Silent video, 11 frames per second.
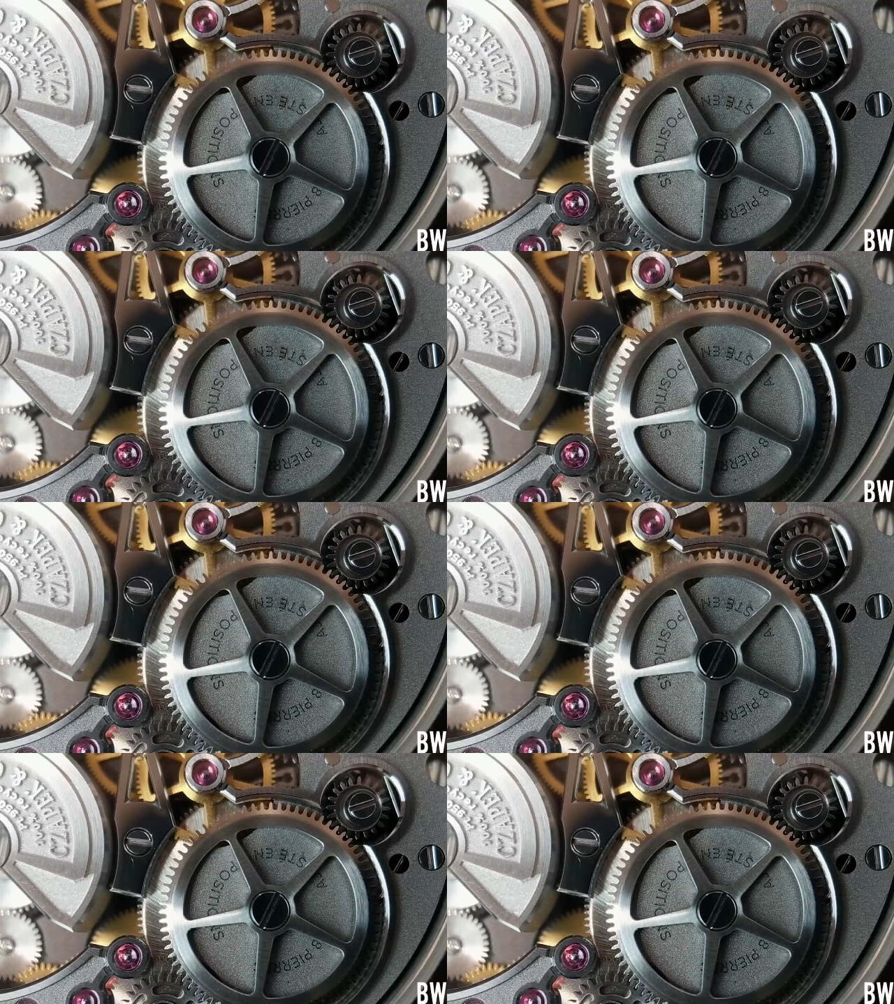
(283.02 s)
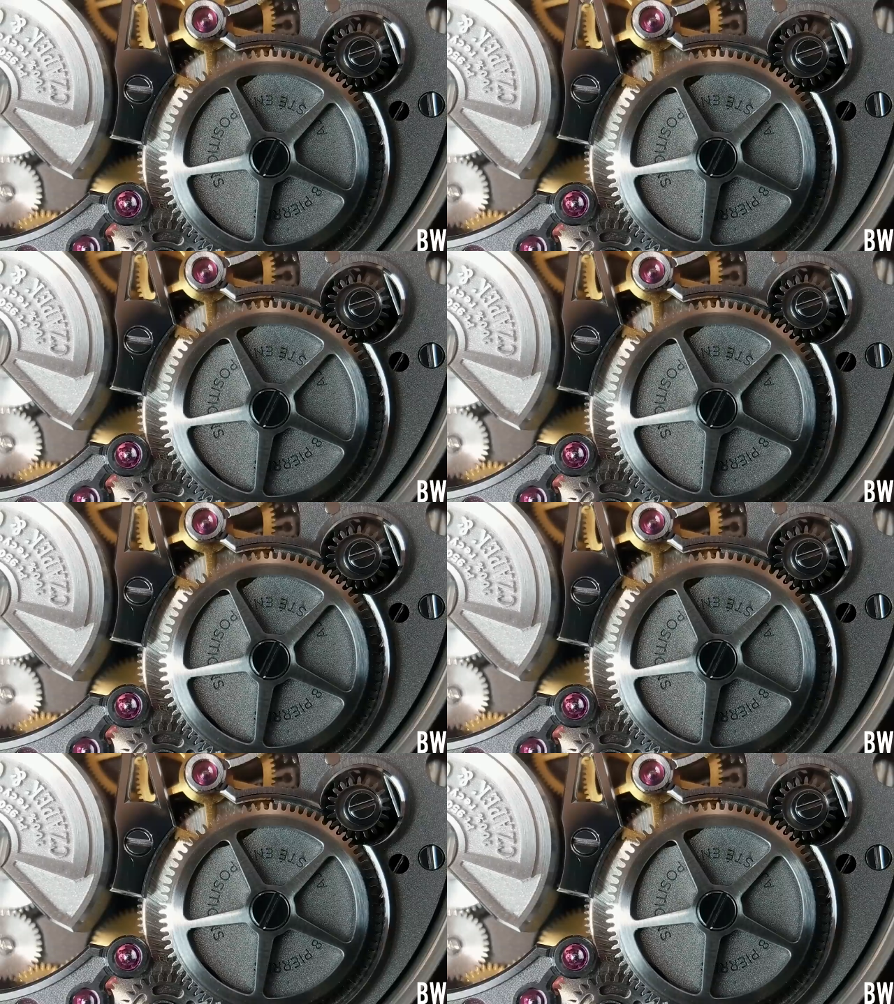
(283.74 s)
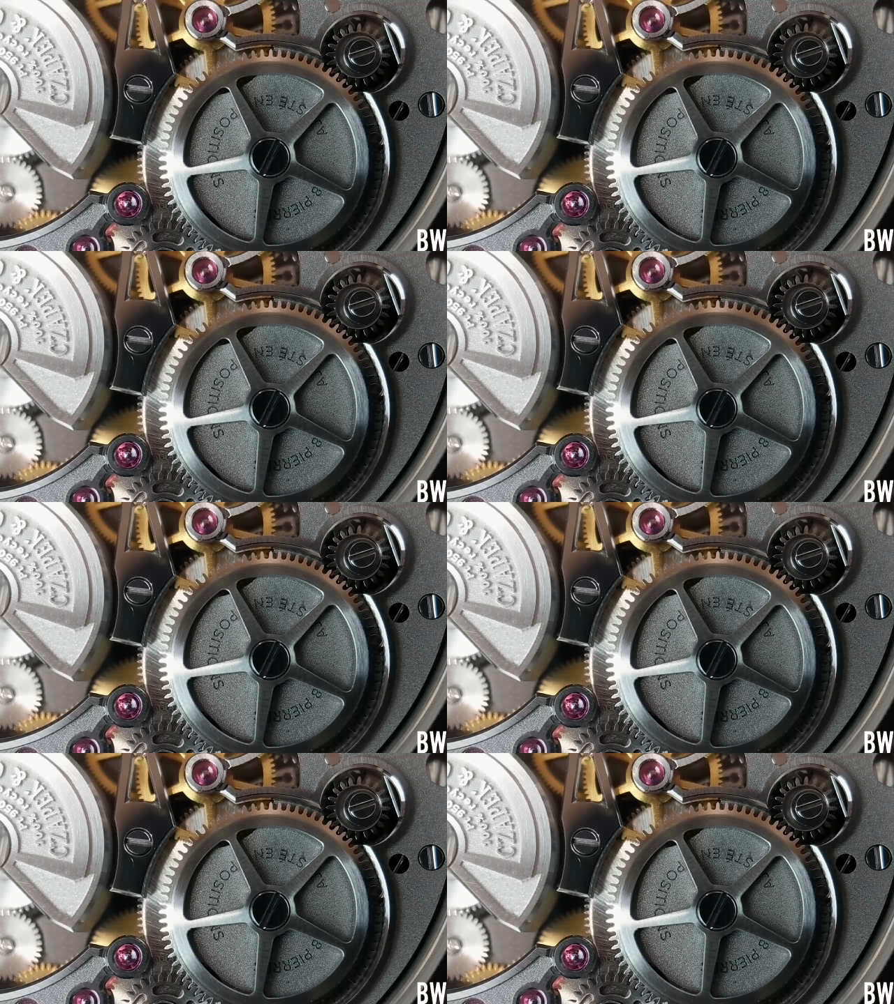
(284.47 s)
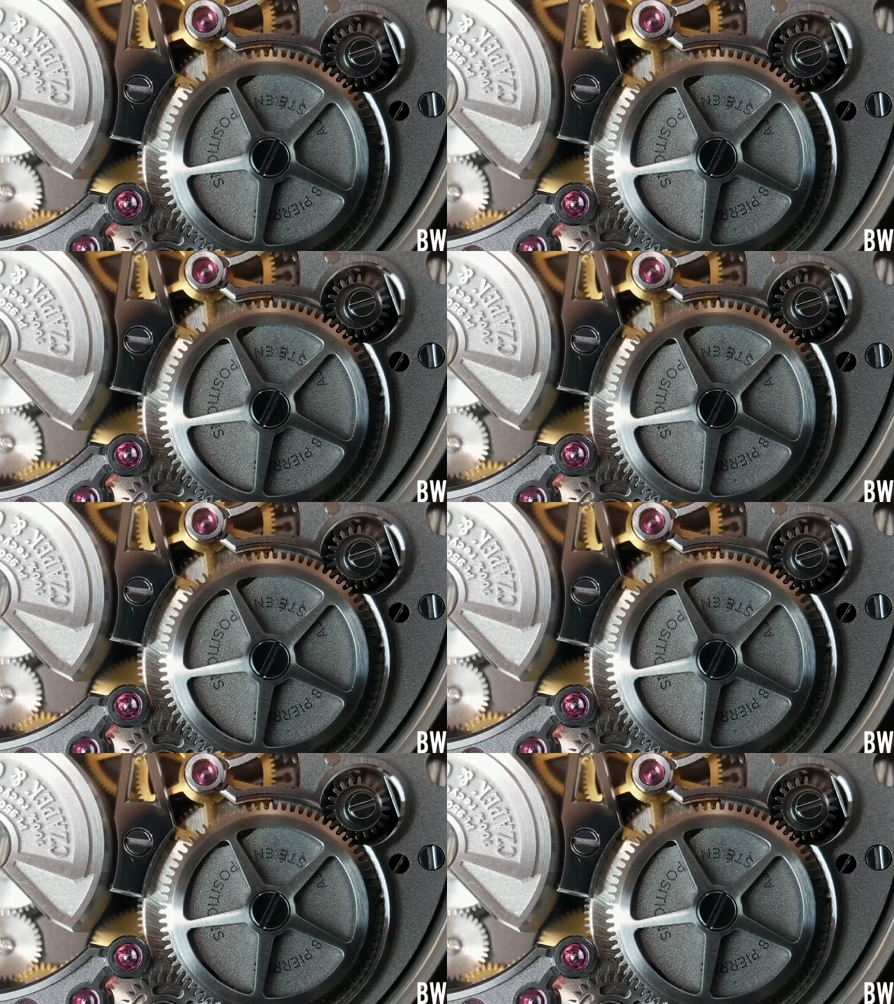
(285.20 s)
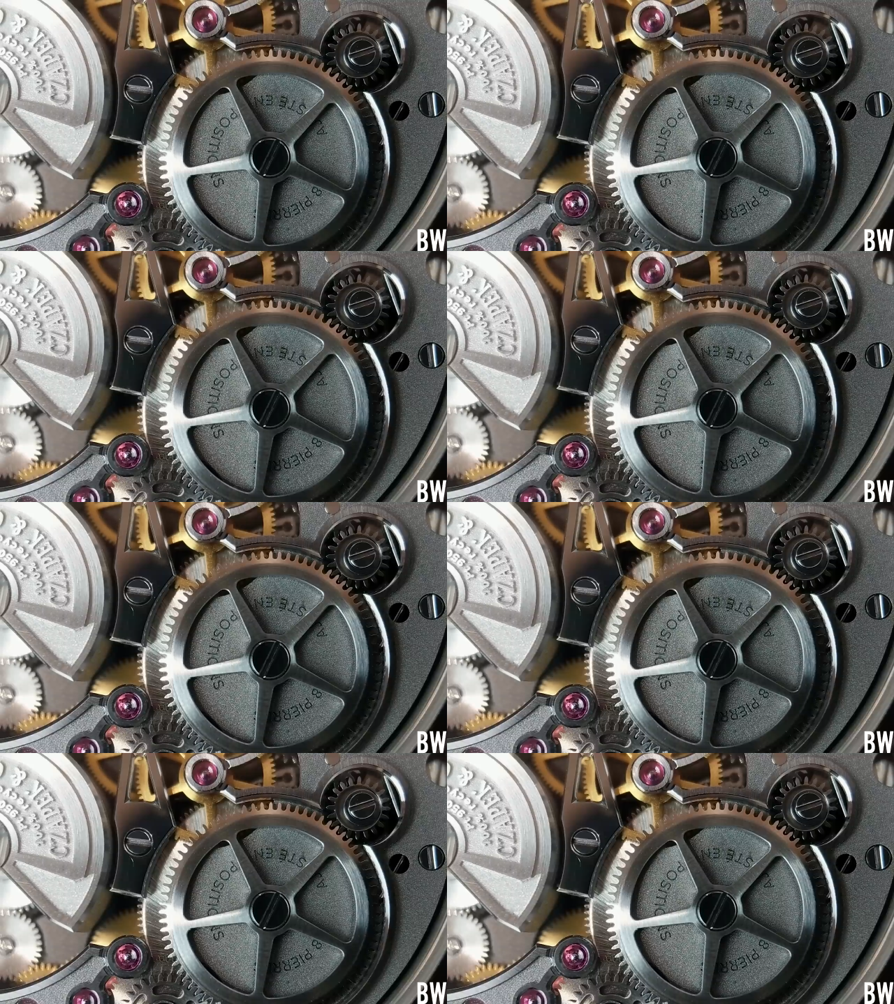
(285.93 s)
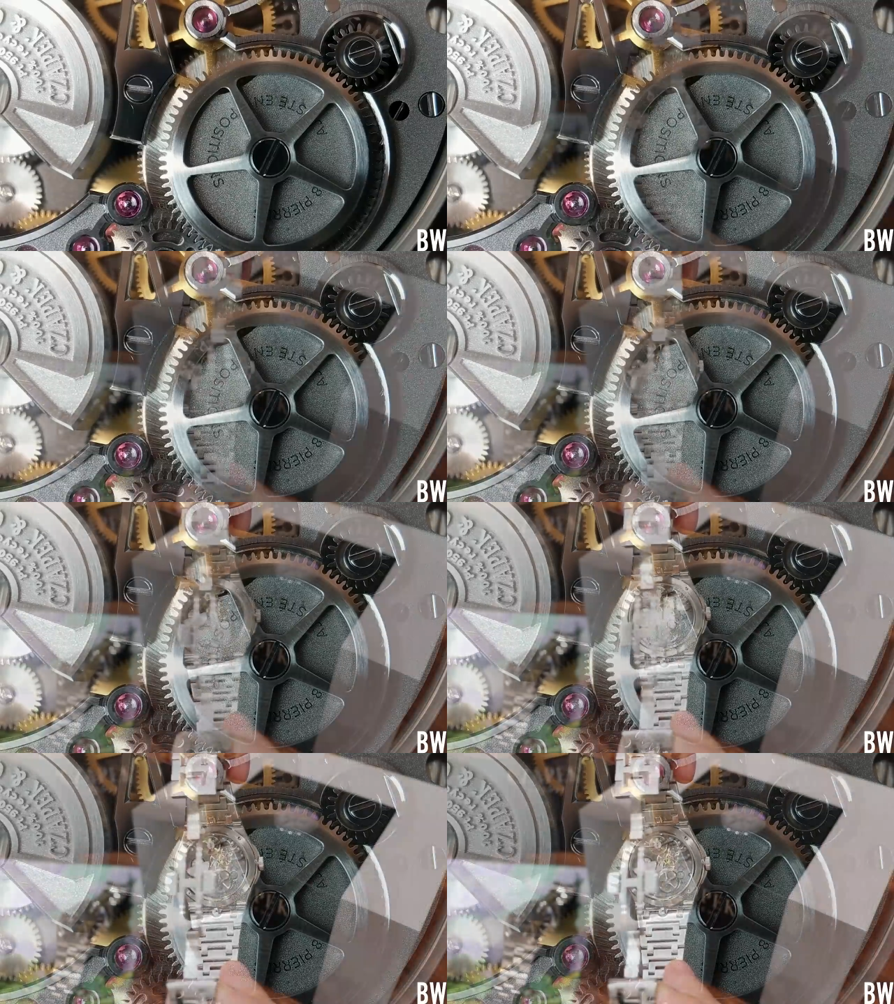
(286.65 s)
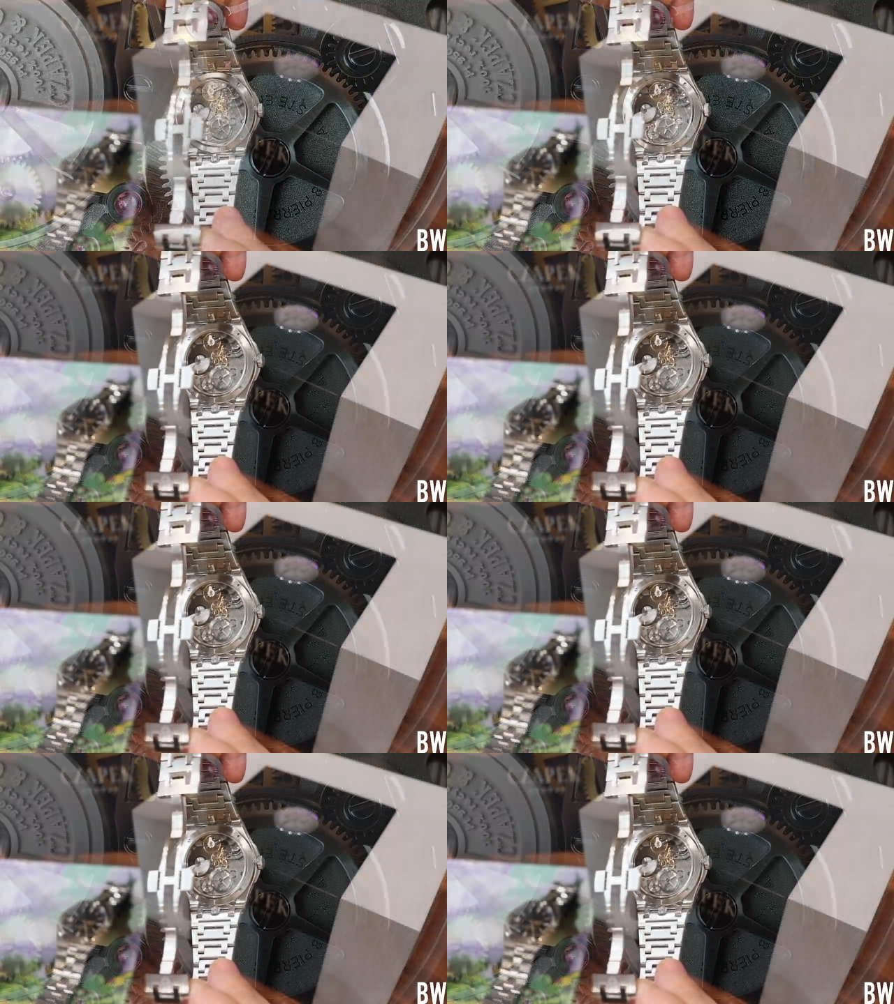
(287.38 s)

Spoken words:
No face is visible, so there are no lips to read.